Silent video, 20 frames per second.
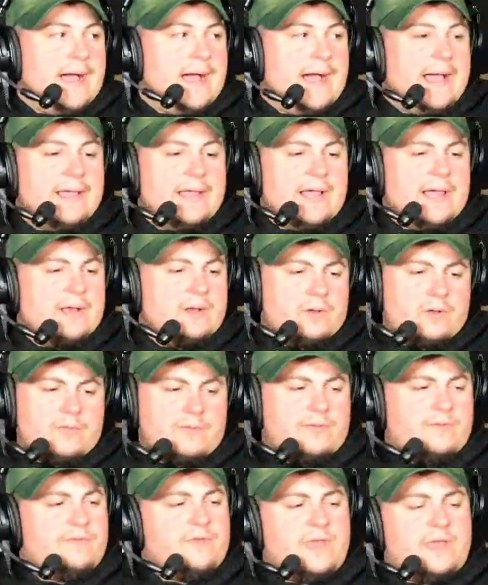I don't know if
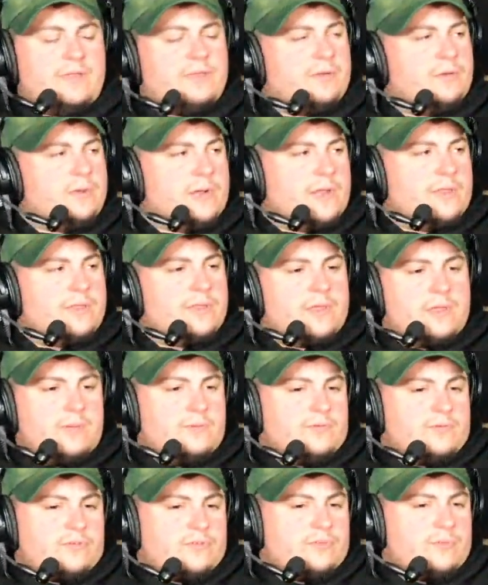he faked through it. I think he
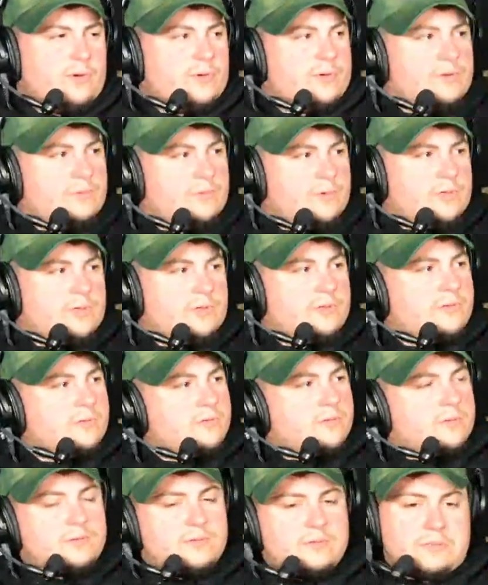was just smoking one.
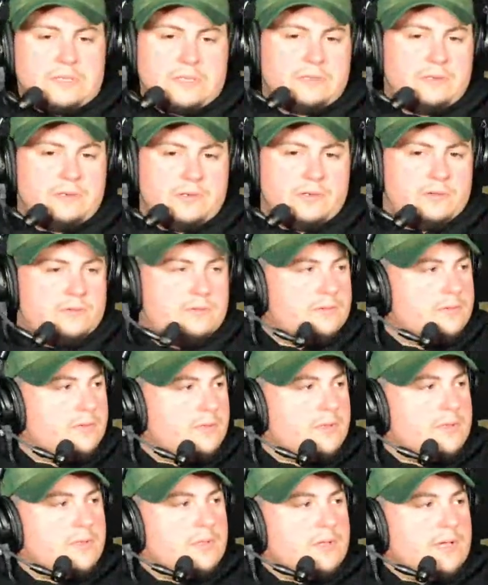I don't know
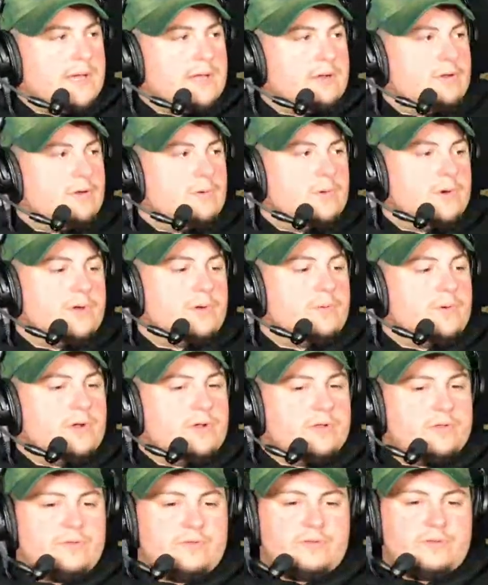what it
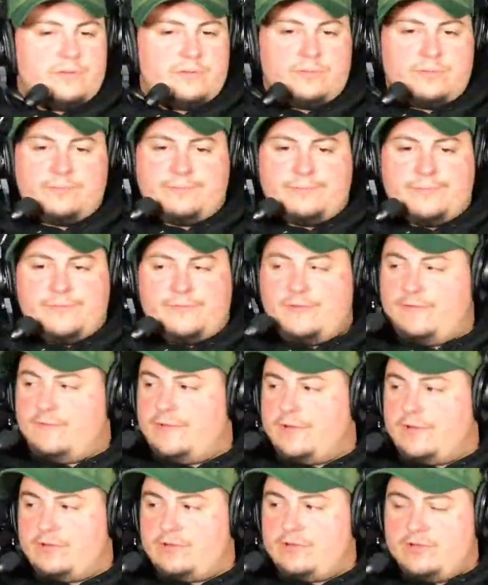was, or if he
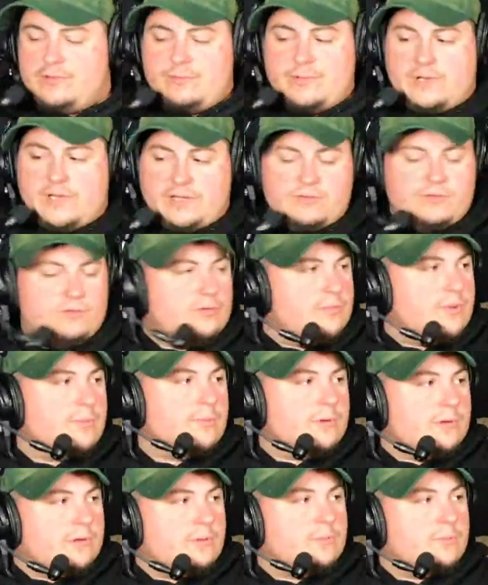finished it, but I do
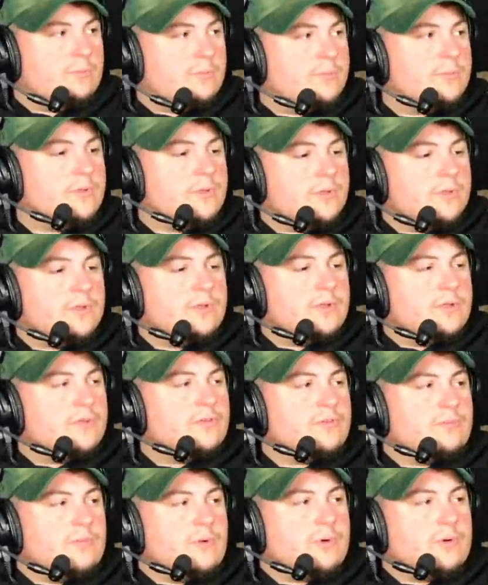remember him
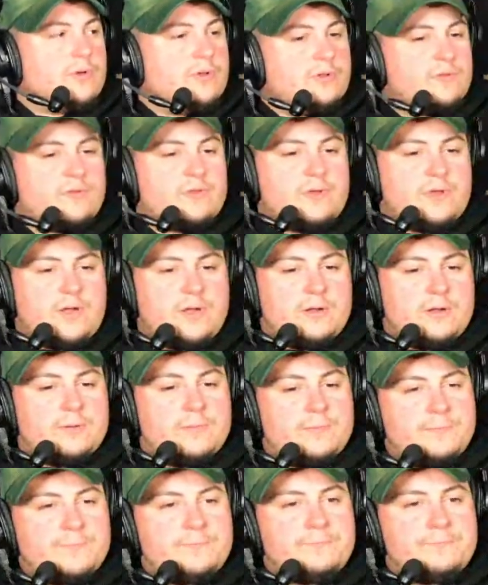smoking a cigar.
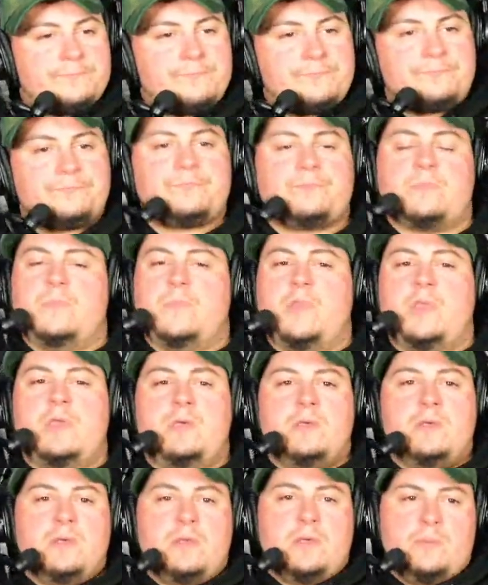
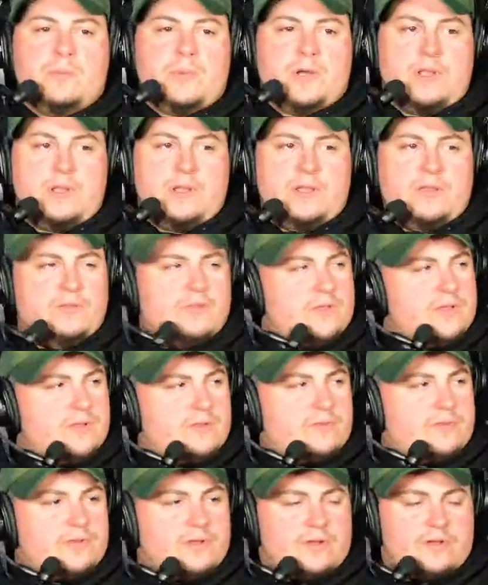But he's not a
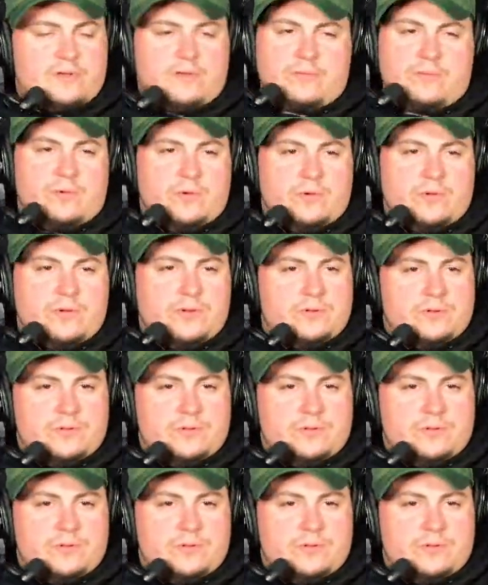cigar smoker.